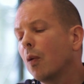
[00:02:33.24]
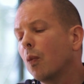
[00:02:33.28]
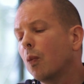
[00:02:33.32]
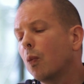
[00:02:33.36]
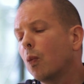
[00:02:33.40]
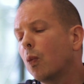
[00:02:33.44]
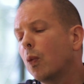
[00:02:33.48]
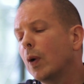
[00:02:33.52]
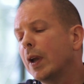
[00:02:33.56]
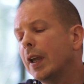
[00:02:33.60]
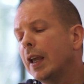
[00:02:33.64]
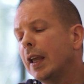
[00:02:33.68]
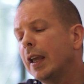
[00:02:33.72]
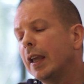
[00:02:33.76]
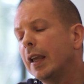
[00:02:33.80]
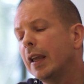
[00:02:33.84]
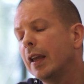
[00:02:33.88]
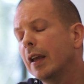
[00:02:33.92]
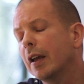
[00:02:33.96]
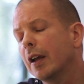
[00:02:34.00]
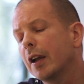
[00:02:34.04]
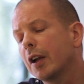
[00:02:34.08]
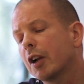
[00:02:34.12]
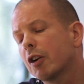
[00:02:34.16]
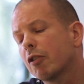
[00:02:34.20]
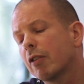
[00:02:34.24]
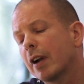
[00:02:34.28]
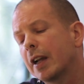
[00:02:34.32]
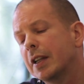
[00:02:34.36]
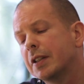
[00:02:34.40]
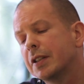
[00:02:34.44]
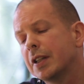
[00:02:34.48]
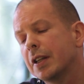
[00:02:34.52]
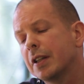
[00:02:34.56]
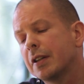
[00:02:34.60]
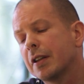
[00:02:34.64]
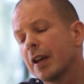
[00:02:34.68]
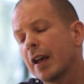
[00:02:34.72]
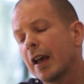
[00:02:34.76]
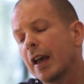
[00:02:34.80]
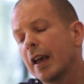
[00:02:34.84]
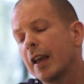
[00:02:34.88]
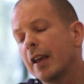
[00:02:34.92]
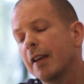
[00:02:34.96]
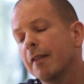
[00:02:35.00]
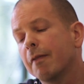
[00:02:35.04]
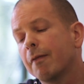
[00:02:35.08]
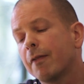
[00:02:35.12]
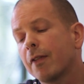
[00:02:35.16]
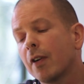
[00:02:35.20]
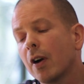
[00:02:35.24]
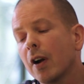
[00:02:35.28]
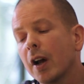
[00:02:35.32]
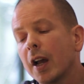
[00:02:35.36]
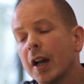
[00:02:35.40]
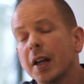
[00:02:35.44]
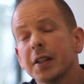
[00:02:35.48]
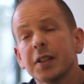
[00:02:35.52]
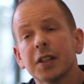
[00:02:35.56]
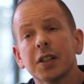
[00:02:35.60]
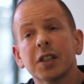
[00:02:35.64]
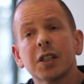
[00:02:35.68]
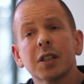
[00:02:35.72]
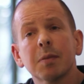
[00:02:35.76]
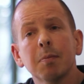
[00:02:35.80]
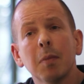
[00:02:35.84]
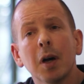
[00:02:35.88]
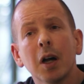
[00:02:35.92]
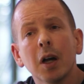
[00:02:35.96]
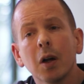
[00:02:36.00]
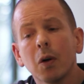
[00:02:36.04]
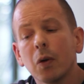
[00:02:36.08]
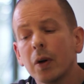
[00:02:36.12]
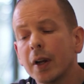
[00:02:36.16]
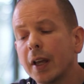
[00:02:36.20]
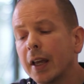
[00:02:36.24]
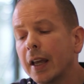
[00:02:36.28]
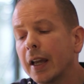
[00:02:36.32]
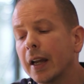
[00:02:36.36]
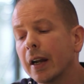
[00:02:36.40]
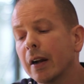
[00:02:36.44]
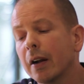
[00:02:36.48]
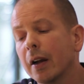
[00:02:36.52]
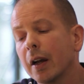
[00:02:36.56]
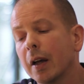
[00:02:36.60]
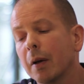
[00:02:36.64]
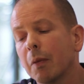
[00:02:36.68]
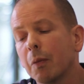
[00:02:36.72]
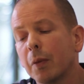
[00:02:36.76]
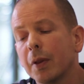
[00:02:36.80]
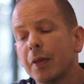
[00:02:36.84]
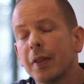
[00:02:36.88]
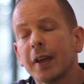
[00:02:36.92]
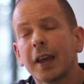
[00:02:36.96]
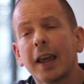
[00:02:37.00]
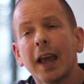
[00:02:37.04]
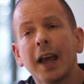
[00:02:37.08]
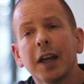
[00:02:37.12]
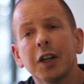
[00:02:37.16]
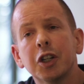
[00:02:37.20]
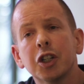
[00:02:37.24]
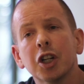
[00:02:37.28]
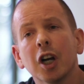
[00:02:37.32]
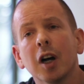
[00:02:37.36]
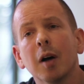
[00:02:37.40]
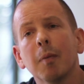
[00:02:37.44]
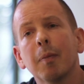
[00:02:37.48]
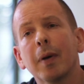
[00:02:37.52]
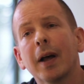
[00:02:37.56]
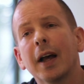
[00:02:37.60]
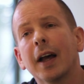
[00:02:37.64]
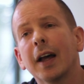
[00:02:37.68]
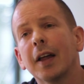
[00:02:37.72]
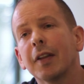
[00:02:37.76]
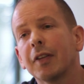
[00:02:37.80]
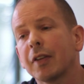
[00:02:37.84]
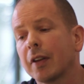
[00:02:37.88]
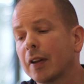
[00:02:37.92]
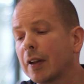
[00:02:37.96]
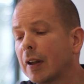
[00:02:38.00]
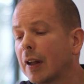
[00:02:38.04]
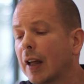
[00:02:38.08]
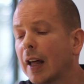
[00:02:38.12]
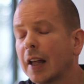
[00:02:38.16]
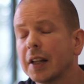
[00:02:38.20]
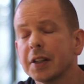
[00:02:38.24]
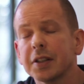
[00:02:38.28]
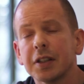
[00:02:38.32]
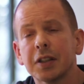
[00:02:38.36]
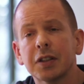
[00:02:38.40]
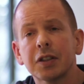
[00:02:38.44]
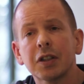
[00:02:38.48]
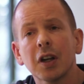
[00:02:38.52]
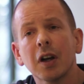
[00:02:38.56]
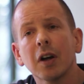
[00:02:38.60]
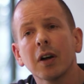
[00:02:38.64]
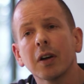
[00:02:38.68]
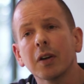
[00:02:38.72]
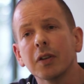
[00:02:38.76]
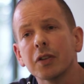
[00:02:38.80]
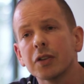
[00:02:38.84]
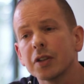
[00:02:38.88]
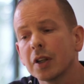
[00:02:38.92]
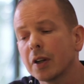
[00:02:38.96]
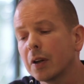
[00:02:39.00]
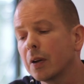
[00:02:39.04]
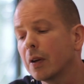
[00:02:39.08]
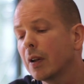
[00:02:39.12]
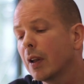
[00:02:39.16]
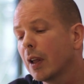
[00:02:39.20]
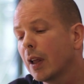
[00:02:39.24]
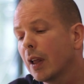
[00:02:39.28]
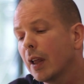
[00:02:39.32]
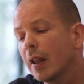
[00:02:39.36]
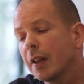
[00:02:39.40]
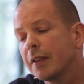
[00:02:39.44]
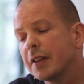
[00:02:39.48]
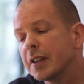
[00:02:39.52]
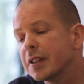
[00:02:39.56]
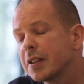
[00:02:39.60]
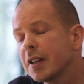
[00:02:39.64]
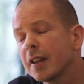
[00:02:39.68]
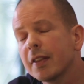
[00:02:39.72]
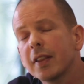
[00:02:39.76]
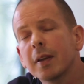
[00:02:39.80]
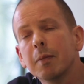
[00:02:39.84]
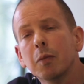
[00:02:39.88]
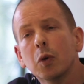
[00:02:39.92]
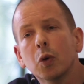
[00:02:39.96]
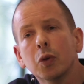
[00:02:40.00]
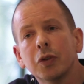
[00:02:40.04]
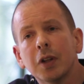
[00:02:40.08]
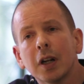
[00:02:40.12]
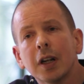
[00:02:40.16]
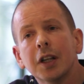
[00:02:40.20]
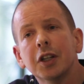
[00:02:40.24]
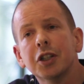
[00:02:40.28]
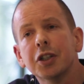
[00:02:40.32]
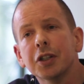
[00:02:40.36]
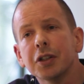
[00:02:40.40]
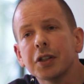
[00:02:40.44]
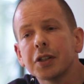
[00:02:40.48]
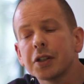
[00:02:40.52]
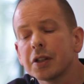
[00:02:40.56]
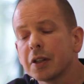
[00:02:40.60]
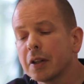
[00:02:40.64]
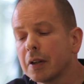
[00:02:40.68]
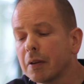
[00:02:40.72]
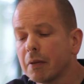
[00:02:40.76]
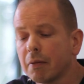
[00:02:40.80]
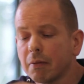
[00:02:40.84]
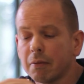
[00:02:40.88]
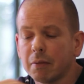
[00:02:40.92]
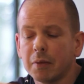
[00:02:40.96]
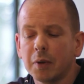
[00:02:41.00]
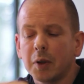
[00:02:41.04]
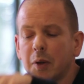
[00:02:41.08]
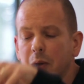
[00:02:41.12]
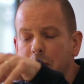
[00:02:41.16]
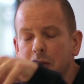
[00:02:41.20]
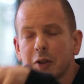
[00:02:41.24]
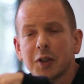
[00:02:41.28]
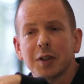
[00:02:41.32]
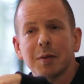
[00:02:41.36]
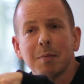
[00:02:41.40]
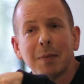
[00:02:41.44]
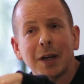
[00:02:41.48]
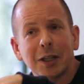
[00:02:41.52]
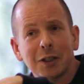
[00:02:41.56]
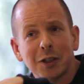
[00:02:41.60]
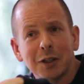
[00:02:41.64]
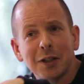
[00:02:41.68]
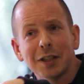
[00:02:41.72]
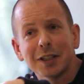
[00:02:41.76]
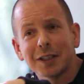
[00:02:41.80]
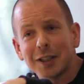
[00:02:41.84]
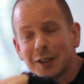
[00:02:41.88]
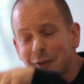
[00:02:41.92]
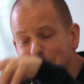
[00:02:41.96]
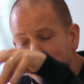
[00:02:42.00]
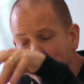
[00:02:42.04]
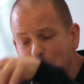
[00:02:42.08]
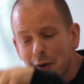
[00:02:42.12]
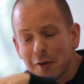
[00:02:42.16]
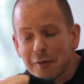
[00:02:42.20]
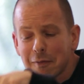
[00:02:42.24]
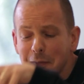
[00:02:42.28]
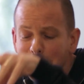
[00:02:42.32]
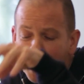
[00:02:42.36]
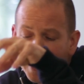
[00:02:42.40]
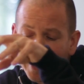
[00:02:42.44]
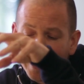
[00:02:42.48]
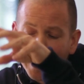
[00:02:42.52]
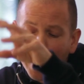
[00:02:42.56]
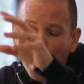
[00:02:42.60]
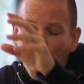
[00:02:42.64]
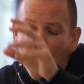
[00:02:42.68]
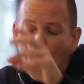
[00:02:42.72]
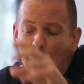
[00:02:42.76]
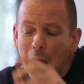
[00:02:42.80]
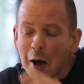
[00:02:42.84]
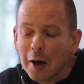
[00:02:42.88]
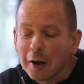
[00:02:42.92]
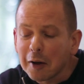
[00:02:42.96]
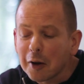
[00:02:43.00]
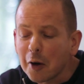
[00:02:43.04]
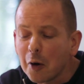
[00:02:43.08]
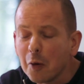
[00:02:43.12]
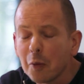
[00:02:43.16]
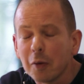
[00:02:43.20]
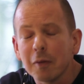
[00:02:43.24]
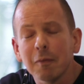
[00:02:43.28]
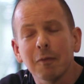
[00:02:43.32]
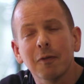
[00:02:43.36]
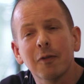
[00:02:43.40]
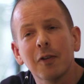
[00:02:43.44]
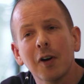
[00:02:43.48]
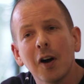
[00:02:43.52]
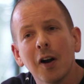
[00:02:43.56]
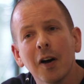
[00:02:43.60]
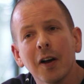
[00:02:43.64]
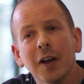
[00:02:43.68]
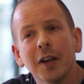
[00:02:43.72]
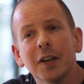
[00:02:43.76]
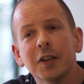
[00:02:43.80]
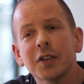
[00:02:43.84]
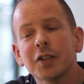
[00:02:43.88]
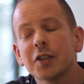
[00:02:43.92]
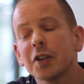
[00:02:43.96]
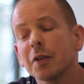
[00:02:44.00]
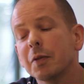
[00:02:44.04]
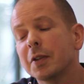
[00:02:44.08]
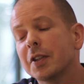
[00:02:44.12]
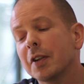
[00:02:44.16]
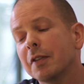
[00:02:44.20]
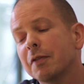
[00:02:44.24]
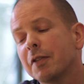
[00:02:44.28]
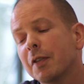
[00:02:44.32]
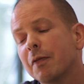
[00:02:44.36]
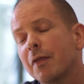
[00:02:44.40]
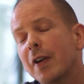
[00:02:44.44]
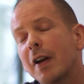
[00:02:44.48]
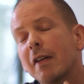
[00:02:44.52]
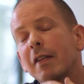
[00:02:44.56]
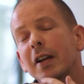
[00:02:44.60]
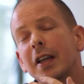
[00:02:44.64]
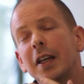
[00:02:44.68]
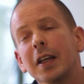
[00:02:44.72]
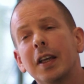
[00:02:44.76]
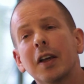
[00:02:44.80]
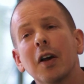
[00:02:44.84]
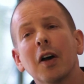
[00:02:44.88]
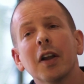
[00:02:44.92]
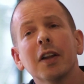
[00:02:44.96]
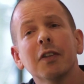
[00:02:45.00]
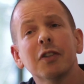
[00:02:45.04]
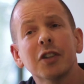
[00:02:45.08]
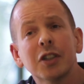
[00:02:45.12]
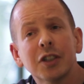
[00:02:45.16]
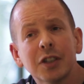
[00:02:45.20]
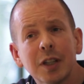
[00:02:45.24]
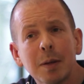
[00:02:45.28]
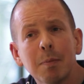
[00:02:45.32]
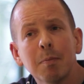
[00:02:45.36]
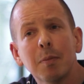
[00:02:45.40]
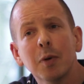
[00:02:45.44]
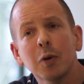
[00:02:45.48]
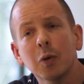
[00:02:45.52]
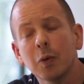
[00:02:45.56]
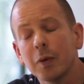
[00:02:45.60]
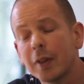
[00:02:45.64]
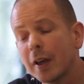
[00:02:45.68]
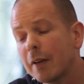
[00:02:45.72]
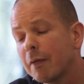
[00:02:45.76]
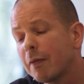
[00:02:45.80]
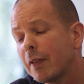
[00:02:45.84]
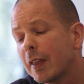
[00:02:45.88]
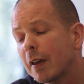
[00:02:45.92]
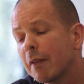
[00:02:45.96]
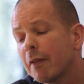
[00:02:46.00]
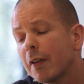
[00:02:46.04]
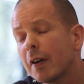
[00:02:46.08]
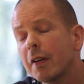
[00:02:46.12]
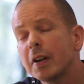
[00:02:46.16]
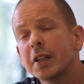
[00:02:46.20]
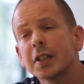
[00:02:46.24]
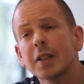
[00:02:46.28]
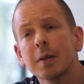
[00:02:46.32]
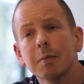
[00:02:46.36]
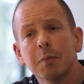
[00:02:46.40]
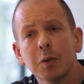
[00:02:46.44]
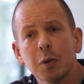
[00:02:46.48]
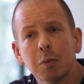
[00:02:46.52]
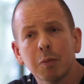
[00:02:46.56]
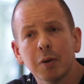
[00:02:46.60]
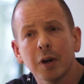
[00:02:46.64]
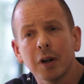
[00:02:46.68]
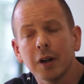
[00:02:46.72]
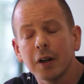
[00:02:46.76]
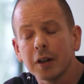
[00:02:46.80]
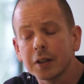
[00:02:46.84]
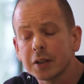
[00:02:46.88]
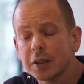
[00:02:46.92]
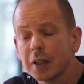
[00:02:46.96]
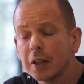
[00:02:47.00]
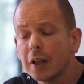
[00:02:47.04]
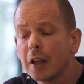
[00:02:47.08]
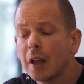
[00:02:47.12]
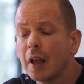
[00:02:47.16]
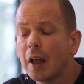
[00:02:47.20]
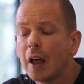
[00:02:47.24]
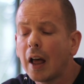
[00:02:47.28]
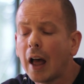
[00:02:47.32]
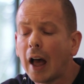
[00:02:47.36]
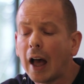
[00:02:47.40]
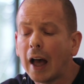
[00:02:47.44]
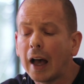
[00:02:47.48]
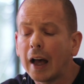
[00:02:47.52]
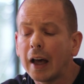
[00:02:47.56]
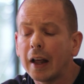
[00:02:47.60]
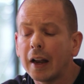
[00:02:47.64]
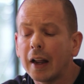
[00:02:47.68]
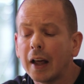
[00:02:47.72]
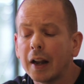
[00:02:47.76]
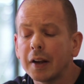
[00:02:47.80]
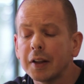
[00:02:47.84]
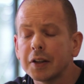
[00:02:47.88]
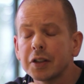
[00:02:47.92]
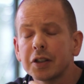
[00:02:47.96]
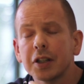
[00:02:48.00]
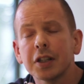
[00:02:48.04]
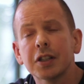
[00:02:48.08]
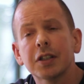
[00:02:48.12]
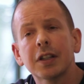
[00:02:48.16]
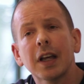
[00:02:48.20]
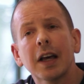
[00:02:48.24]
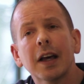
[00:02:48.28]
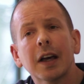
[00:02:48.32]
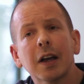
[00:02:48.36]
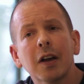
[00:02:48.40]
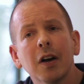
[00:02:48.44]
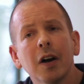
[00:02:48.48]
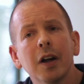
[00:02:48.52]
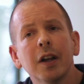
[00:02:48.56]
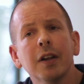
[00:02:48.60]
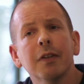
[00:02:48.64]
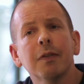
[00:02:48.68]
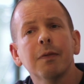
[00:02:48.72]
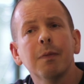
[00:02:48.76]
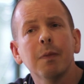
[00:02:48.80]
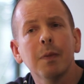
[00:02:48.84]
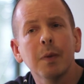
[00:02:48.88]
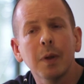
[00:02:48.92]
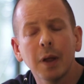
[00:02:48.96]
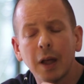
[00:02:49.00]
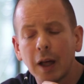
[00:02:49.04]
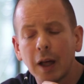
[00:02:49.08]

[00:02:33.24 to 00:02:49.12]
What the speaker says: we created a fry as a smile here, with the ketchup as the tongue. So there's nothing more delicious than, just imagine this is full of golden fries. So it's a very kind of simple, they're very simple product, and it's just that kind of